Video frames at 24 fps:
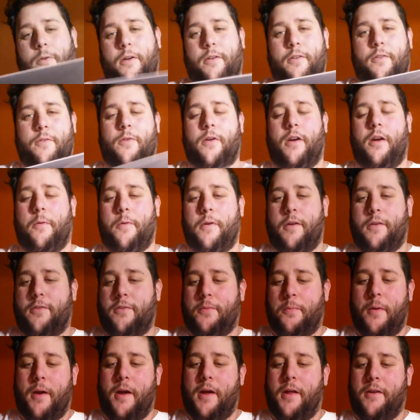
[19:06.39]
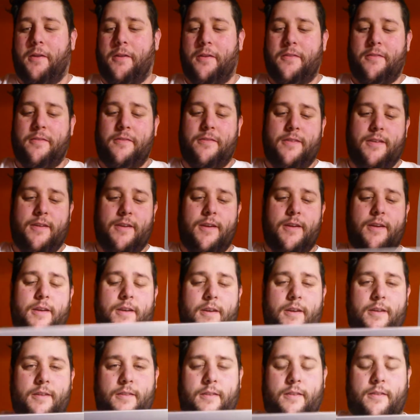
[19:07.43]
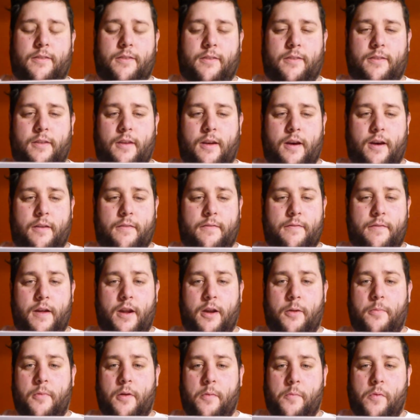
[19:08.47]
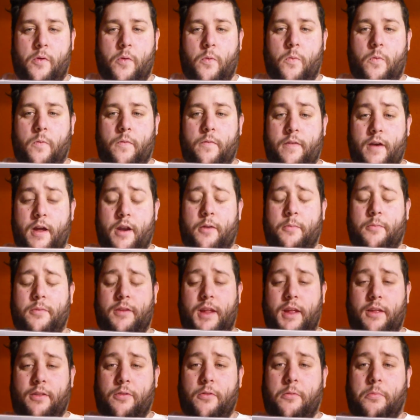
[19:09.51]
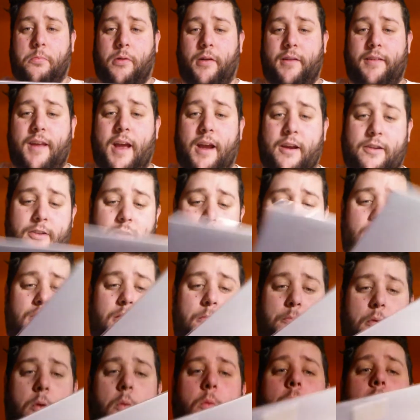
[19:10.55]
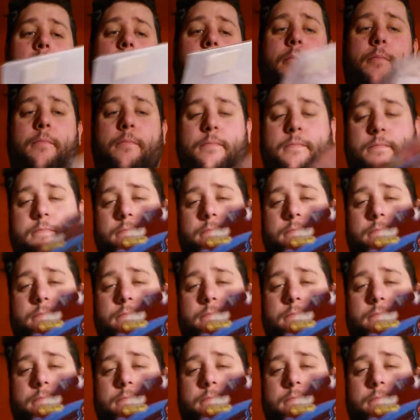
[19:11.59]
range of what I want to spend. This is Venom Lethal Protector number 1.